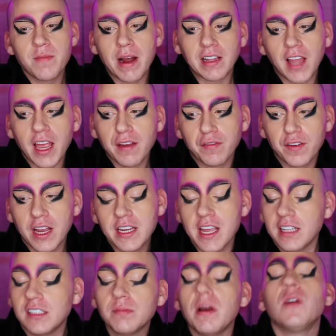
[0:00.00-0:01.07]
in my life
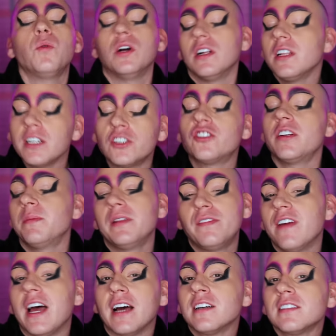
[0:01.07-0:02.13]
against my will extremely
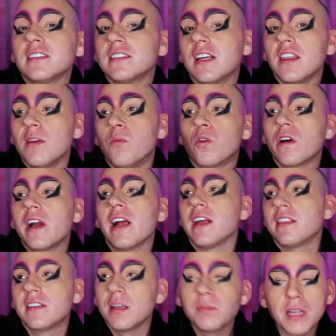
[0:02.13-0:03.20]
fast, the more
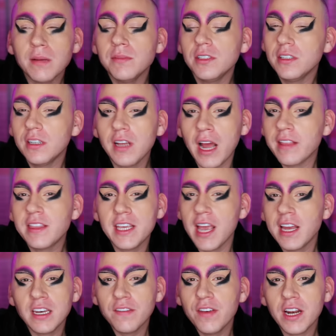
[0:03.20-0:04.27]
at sometimes at
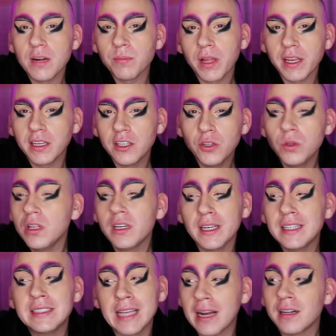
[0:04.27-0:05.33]
the end of it, I'm like, you
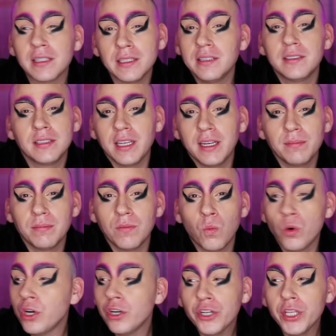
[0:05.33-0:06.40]
look exactly the same.
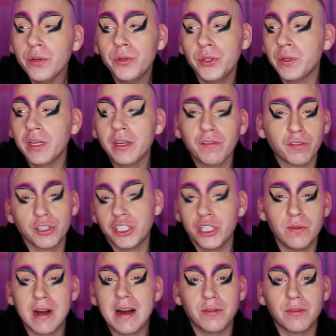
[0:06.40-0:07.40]
What are you doing for two